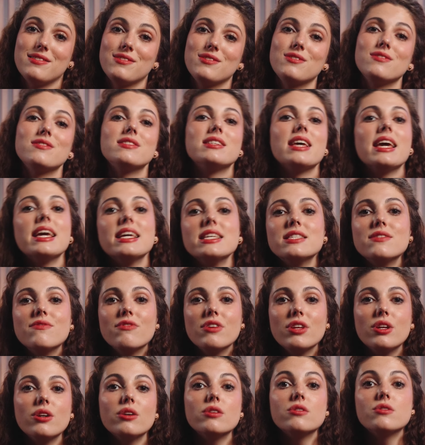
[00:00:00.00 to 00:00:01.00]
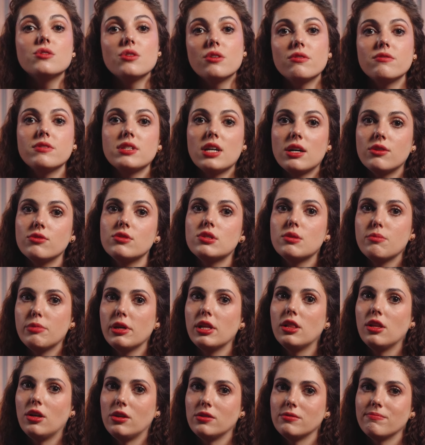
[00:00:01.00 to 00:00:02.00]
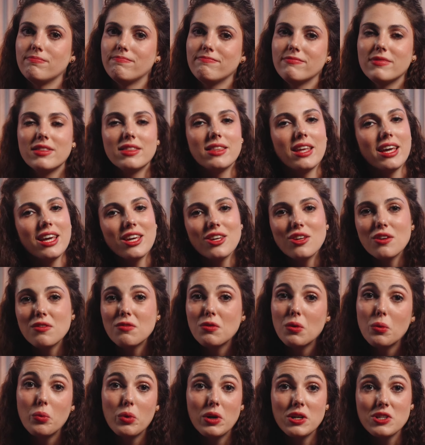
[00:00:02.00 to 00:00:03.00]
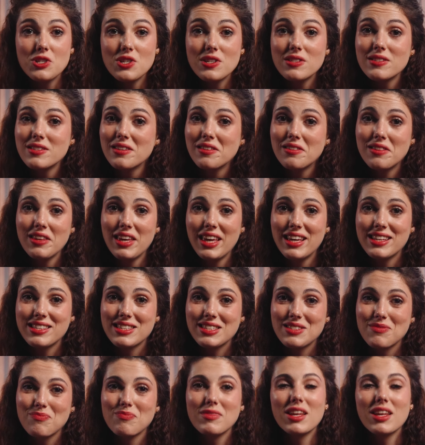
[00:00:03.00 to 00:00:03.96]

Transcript: today's video turned out to be long. Thank you for watching till the end.